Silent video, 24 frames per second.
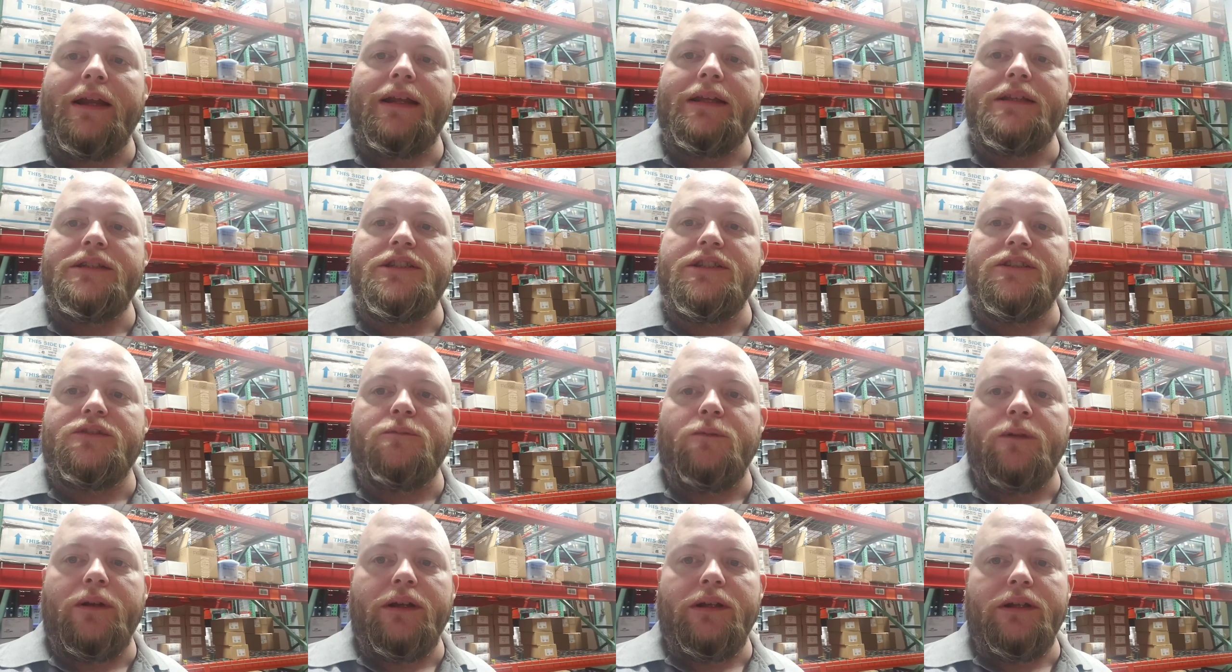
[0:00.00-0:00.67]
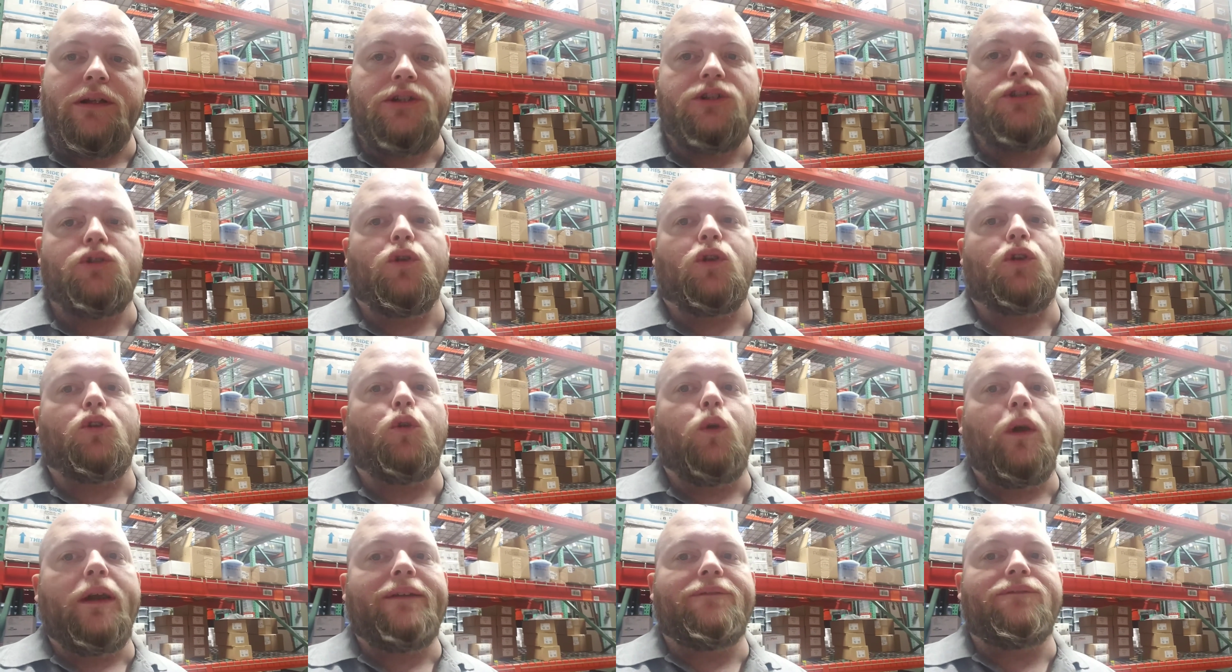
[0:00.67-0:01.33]
just wanted to do a
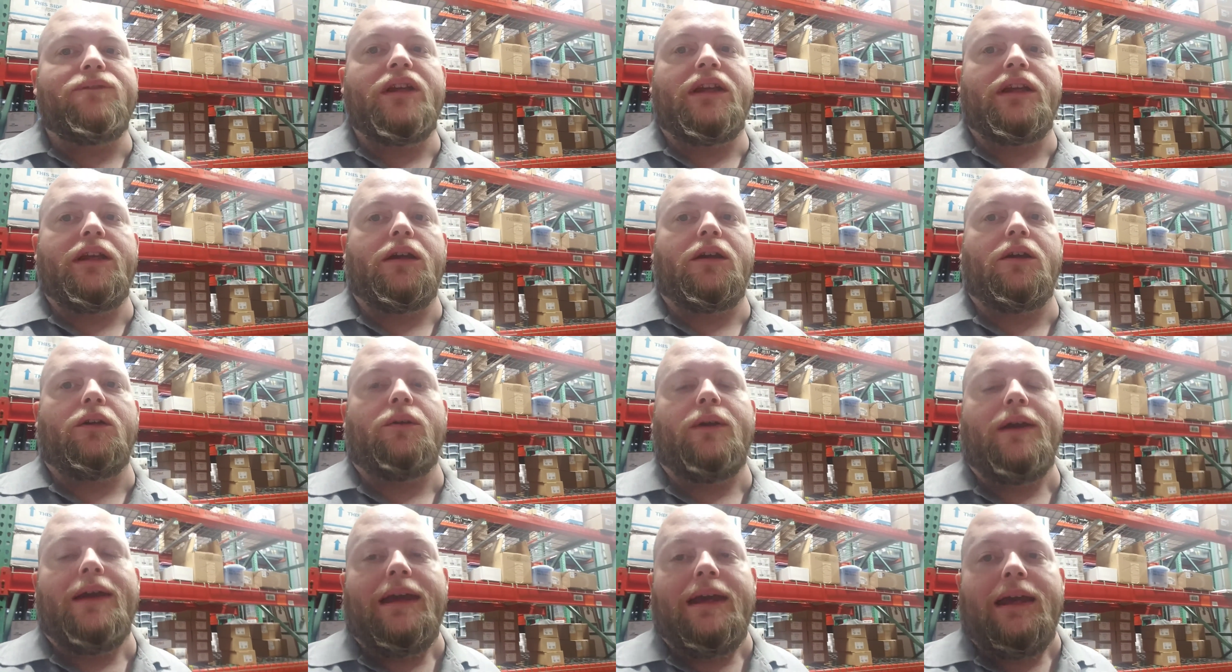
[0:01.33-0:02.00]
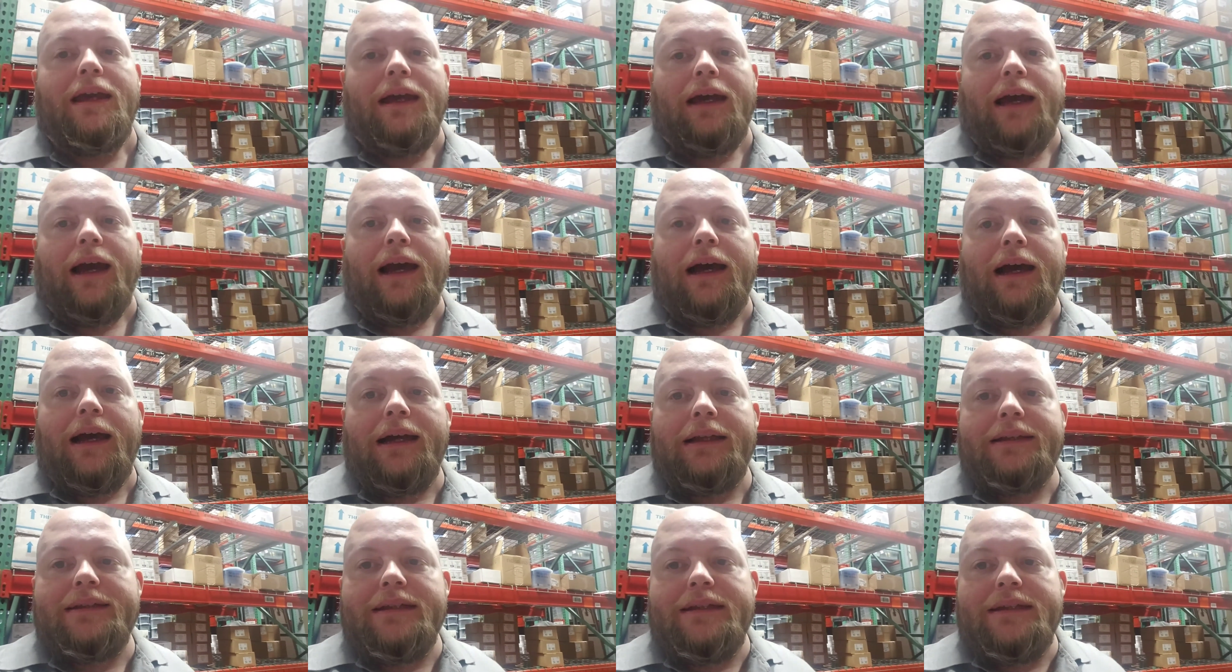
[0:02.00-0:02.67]
quick video
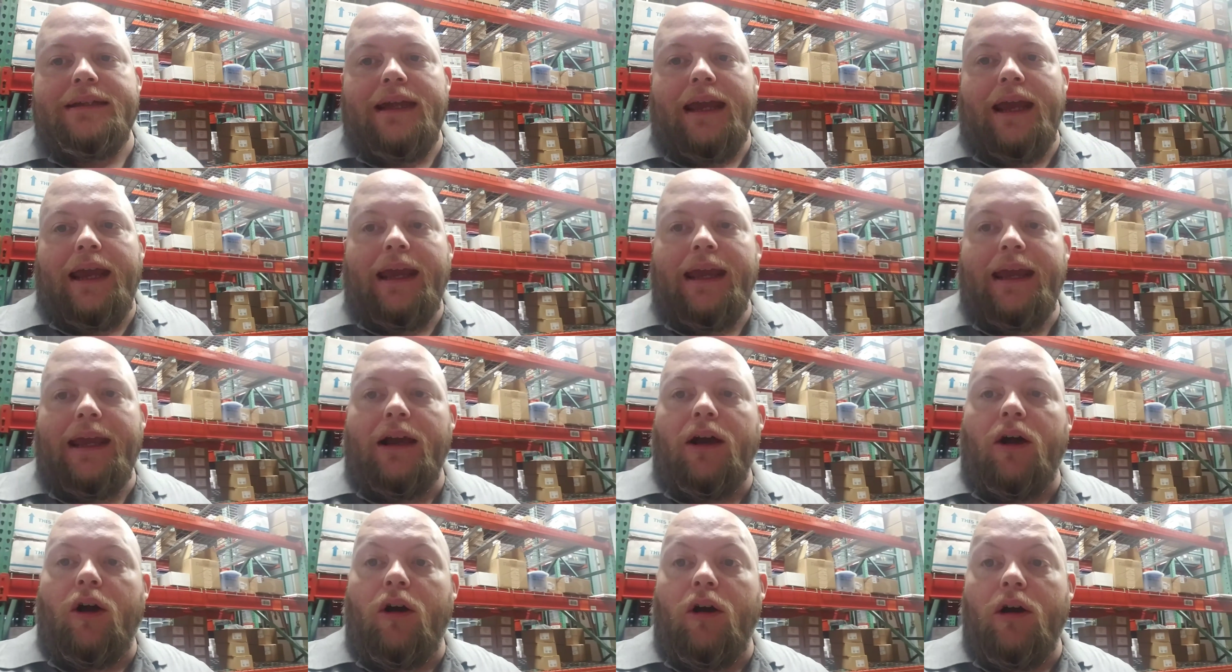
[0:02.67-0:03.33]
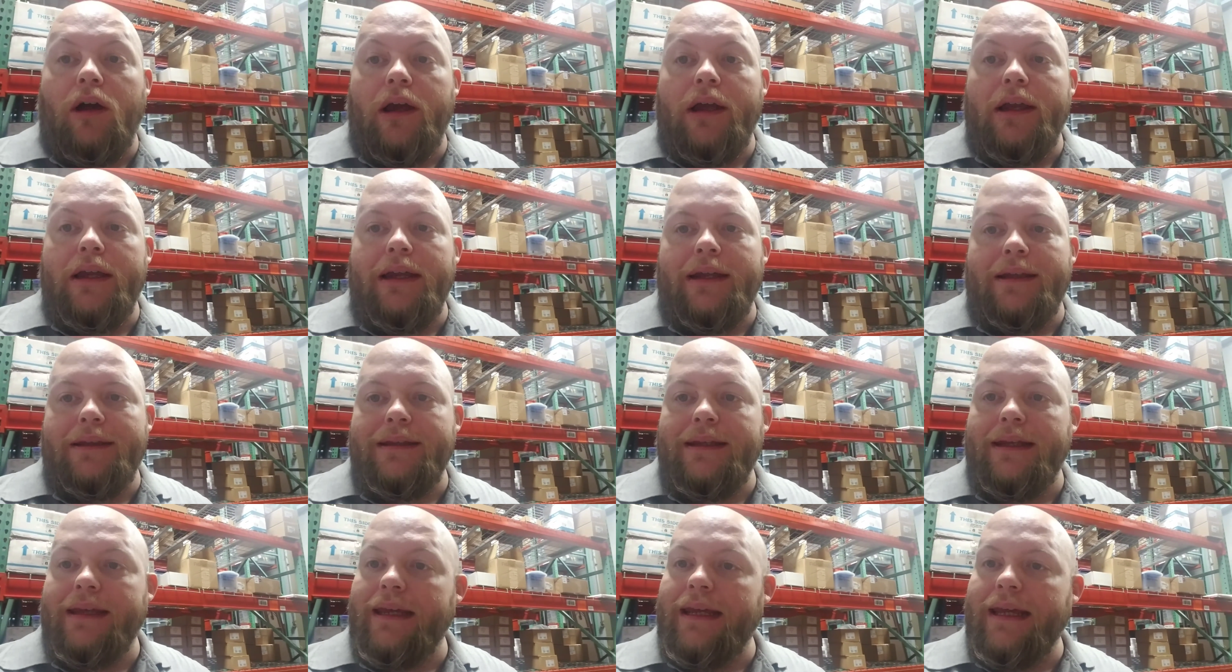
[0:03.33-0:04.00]
today on
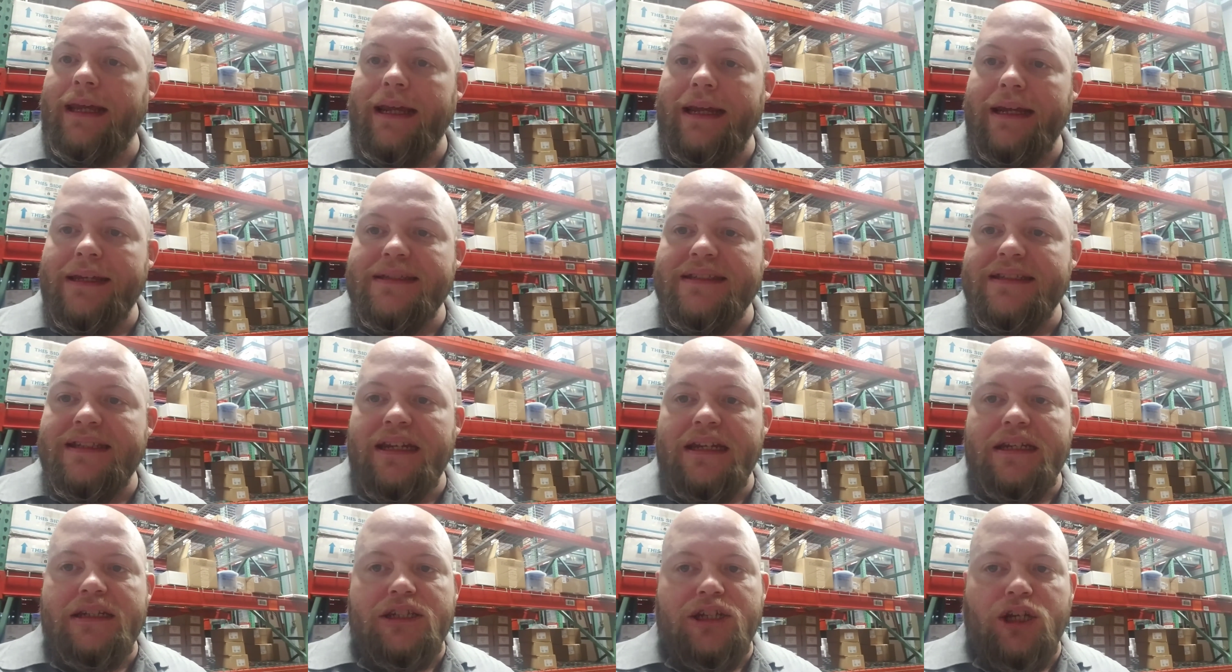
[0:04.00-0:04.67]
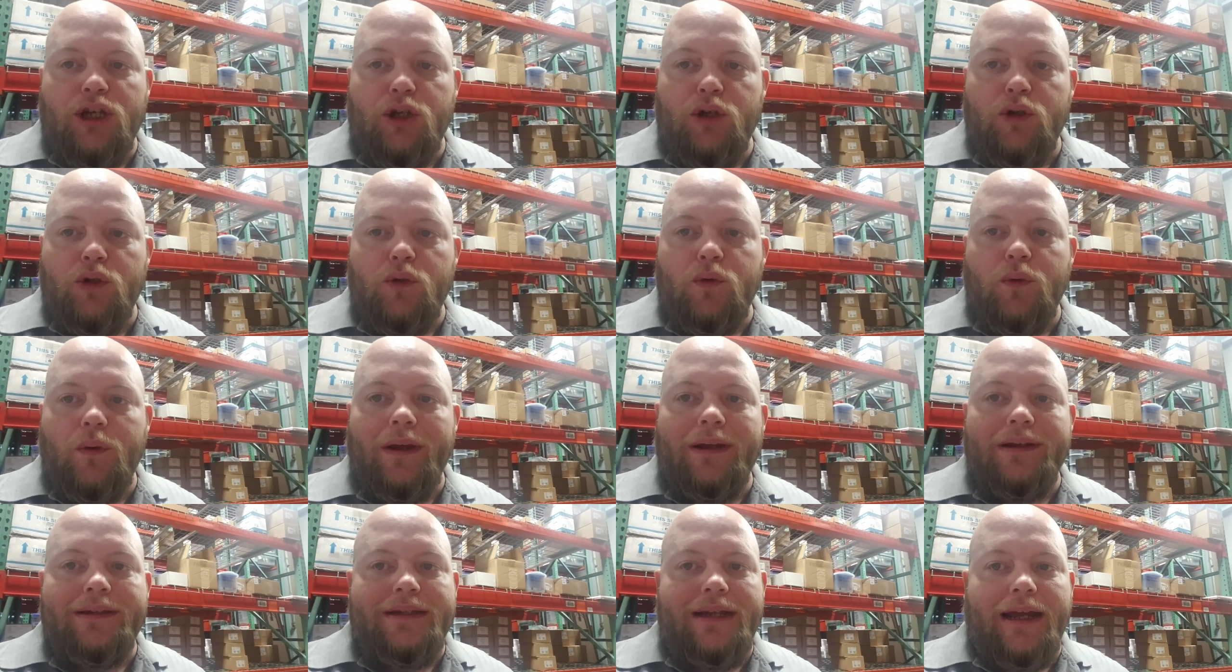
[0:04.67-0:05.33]
the
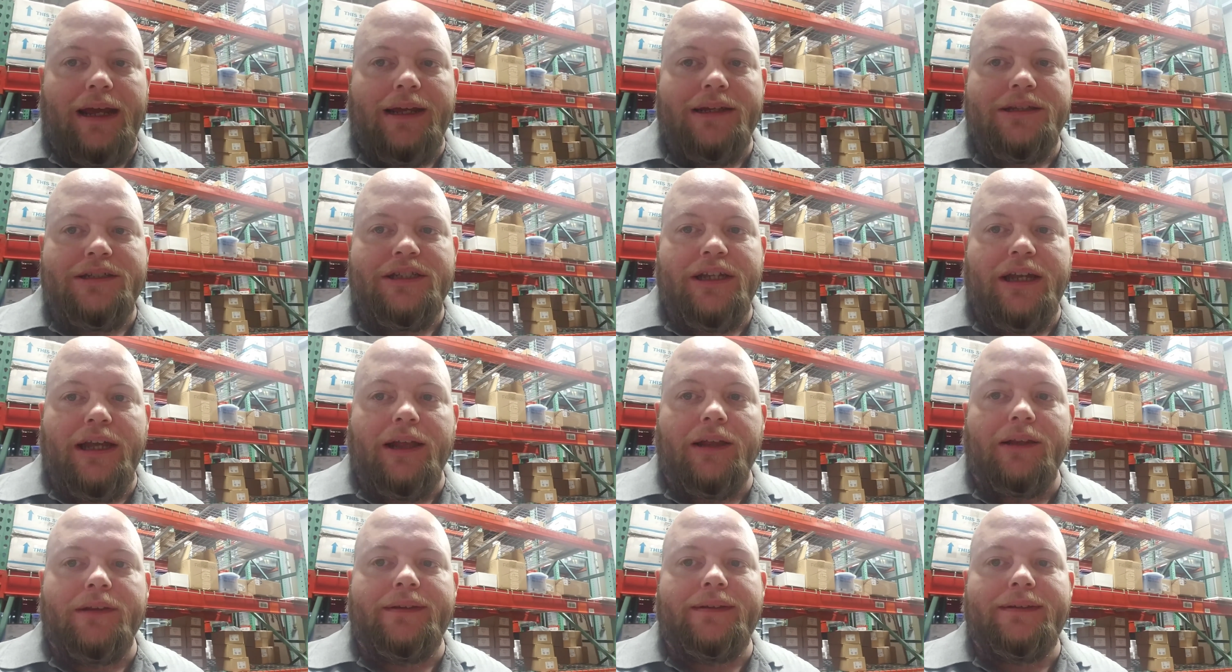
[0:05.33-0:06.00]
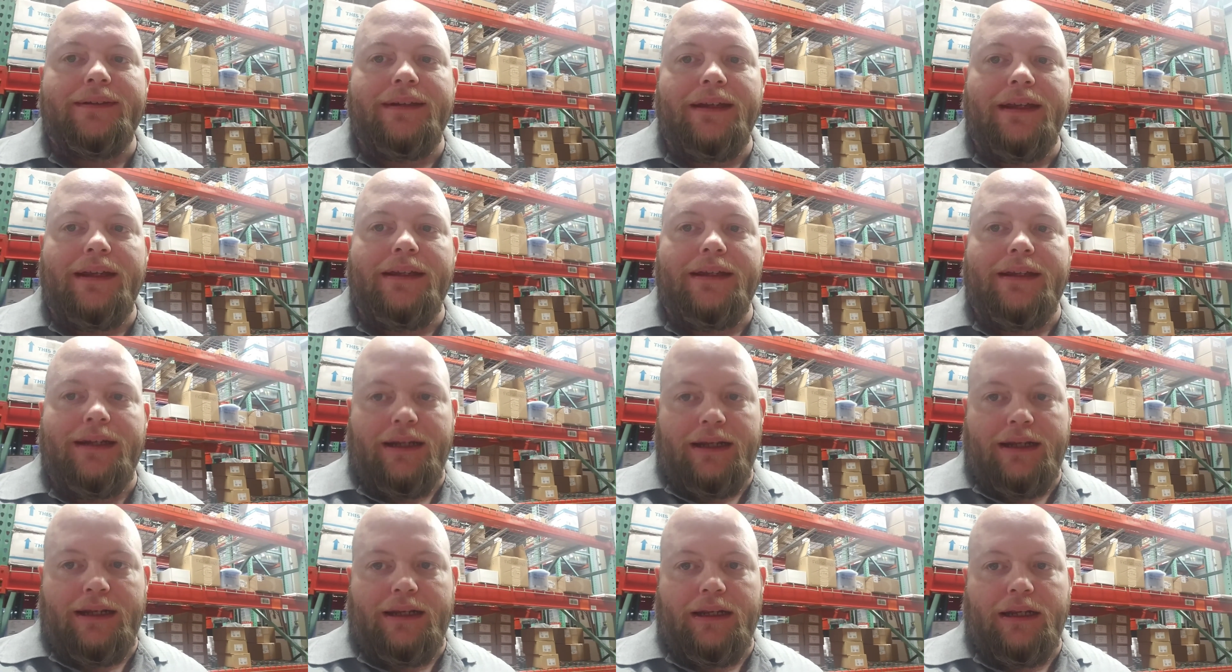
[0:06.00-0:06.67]

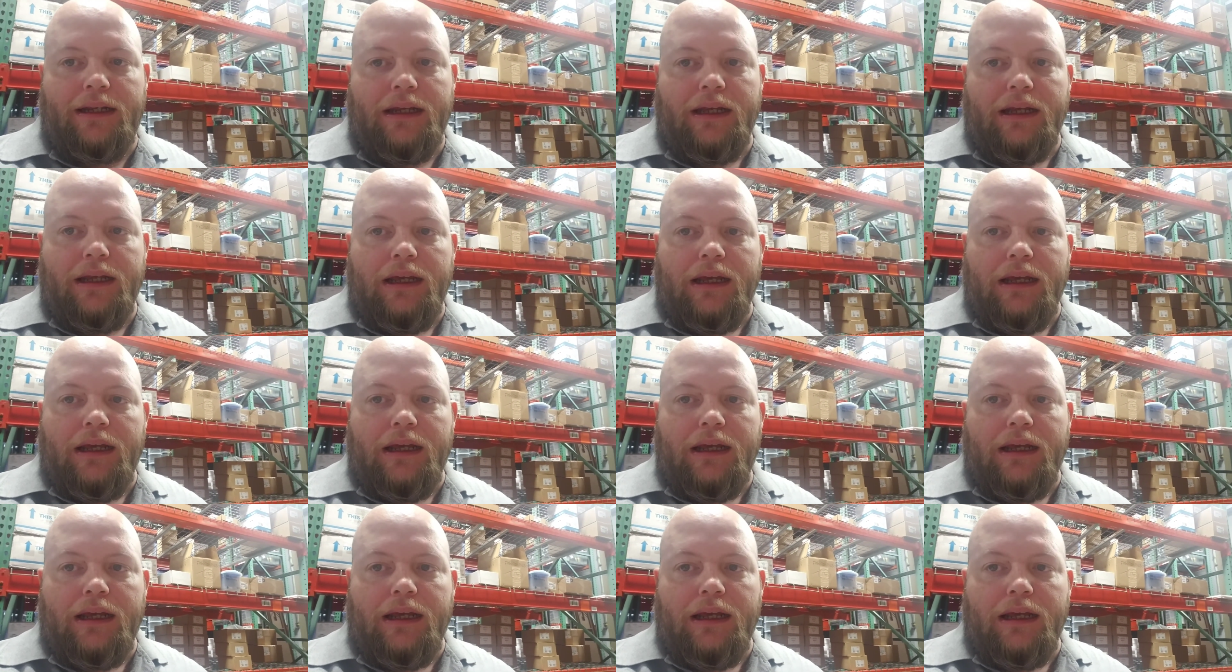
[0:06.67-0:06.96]
EST2-LCD.